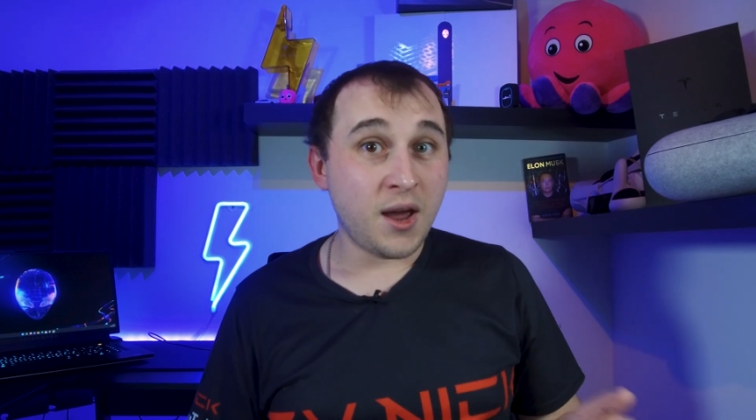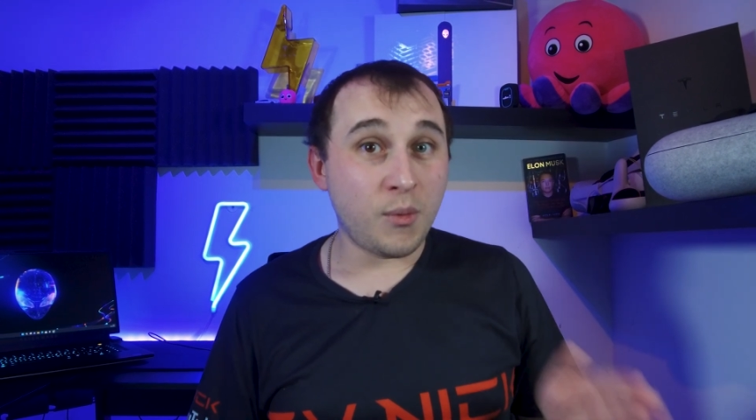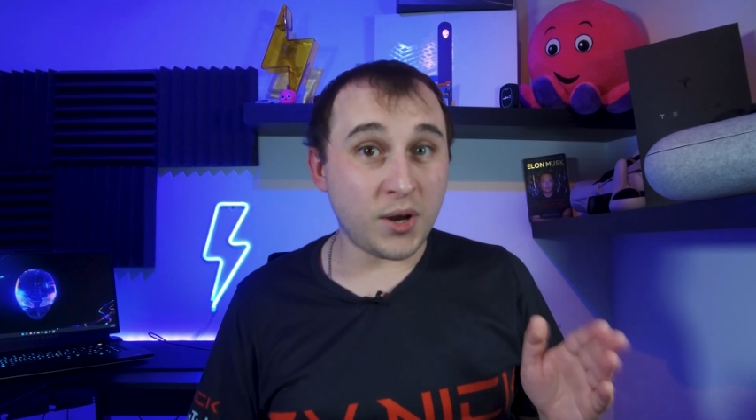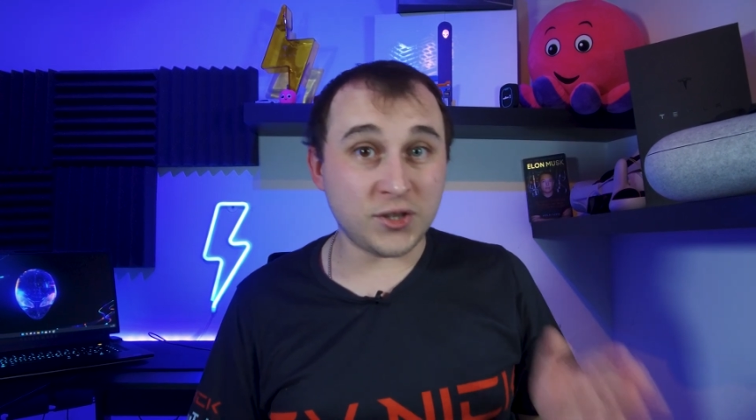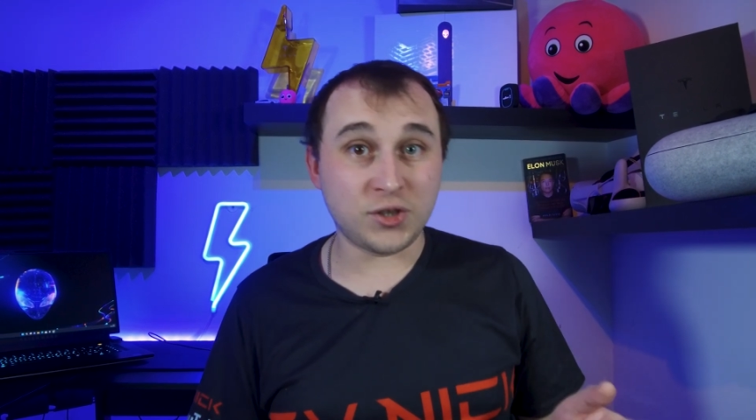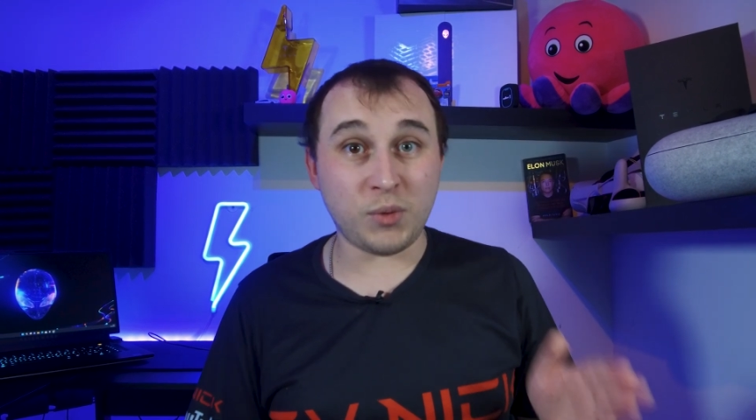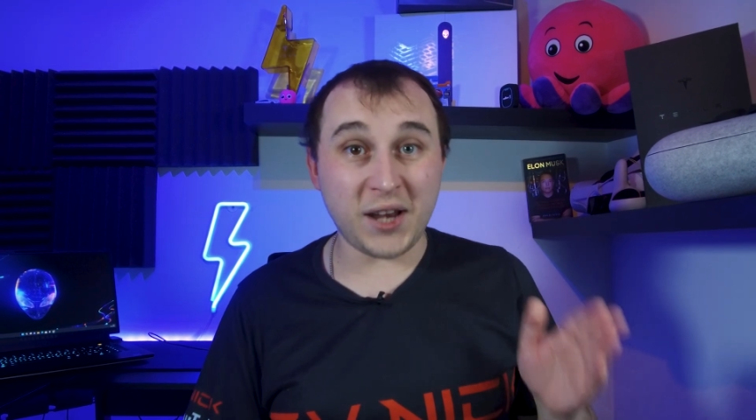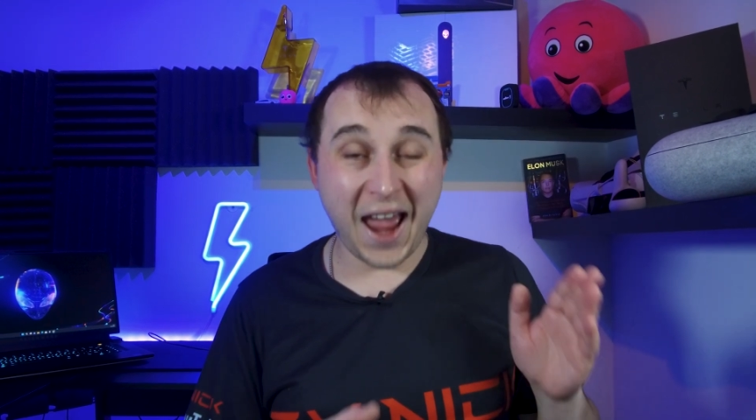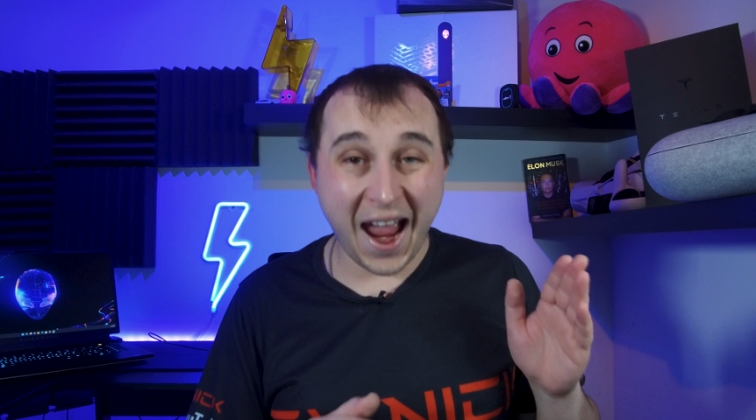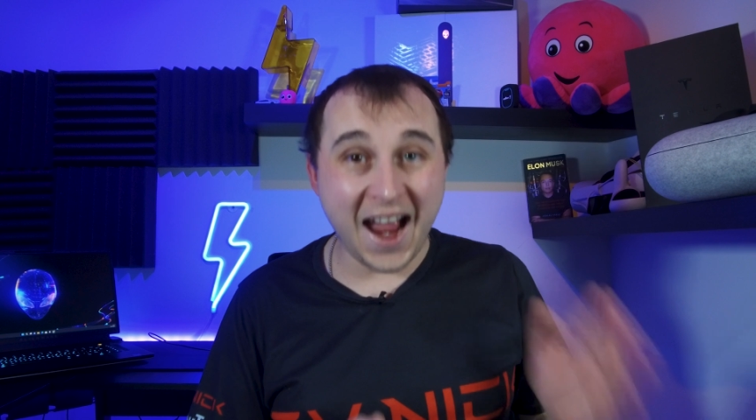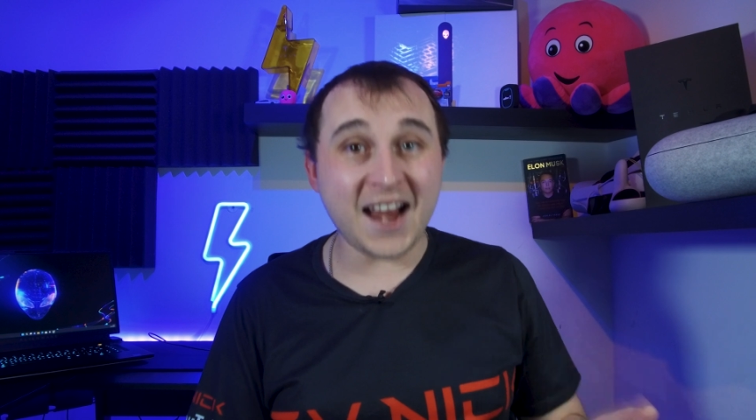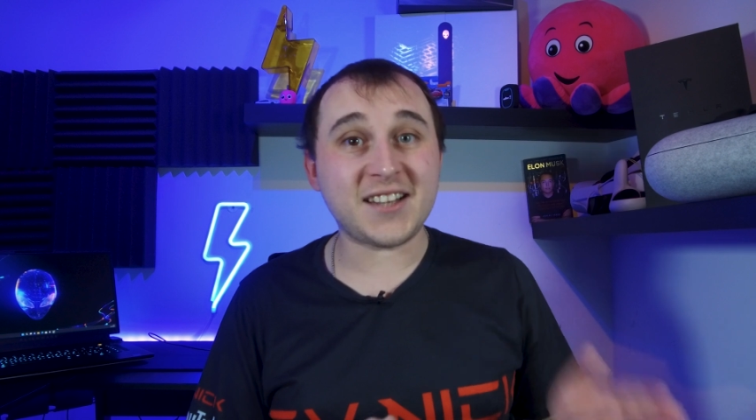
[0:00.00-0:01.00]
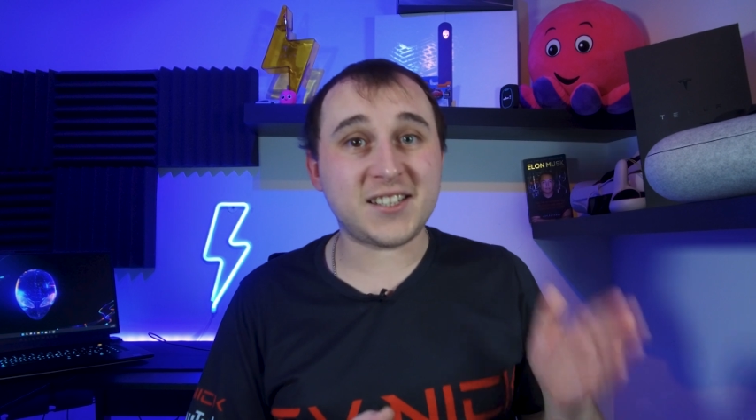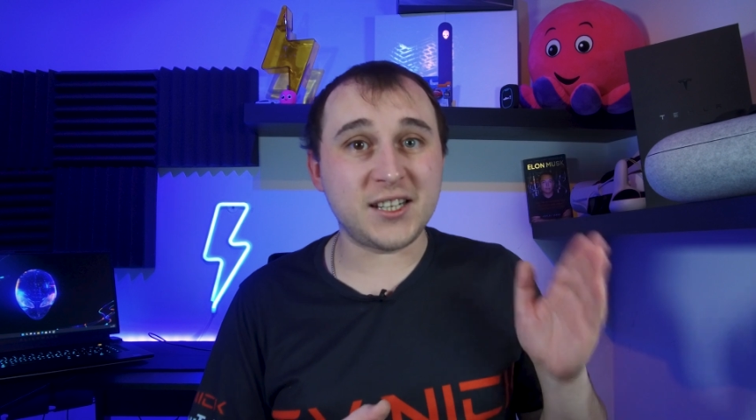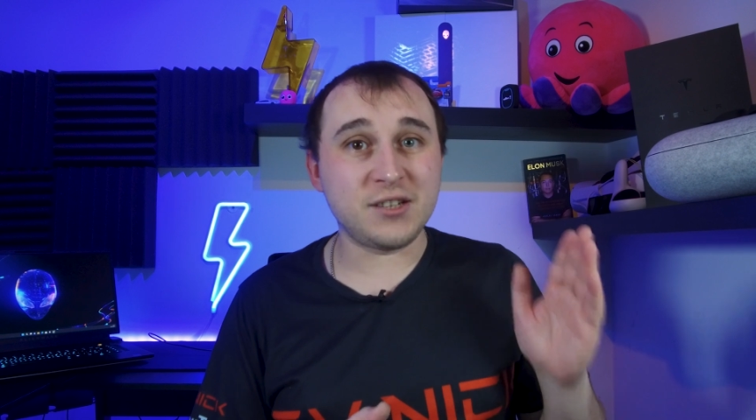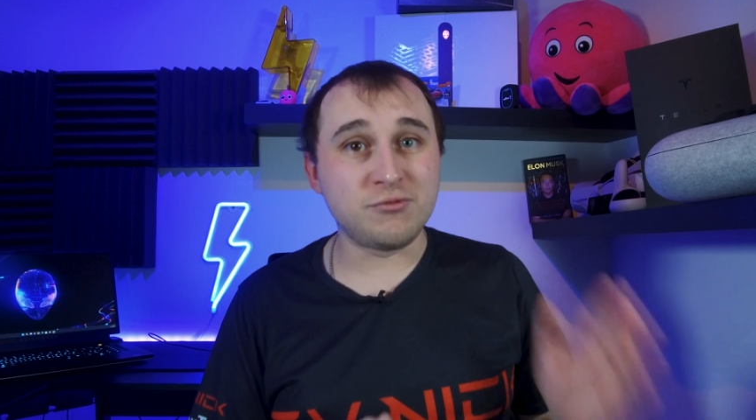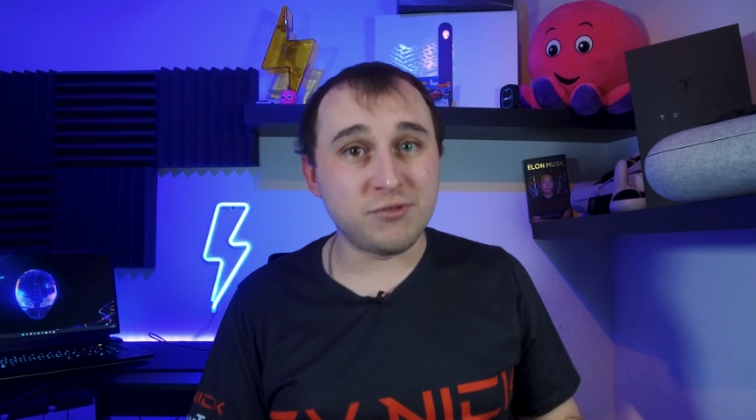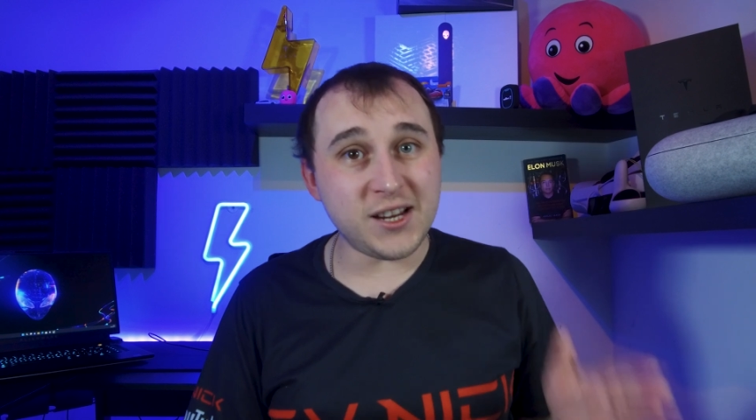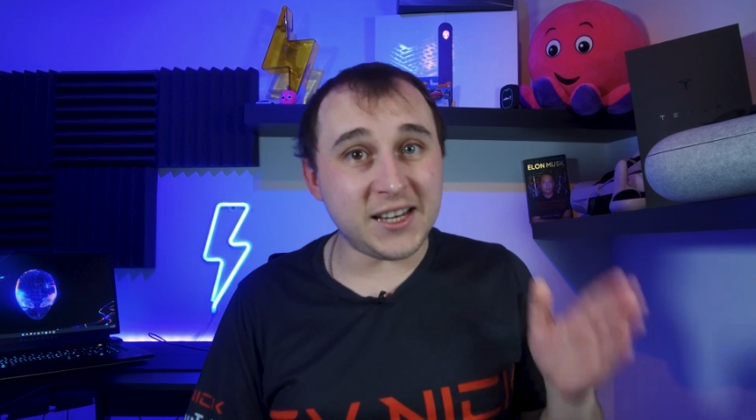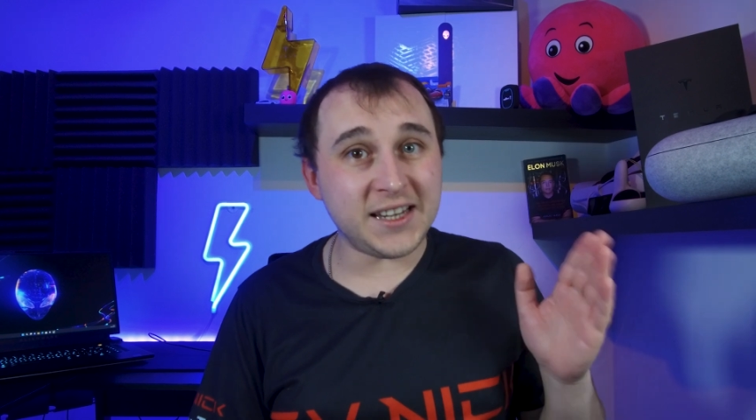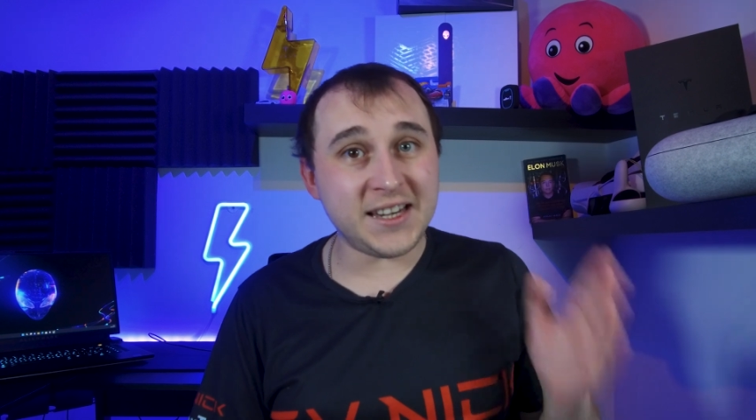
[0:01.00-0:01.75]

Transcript: when someone actually really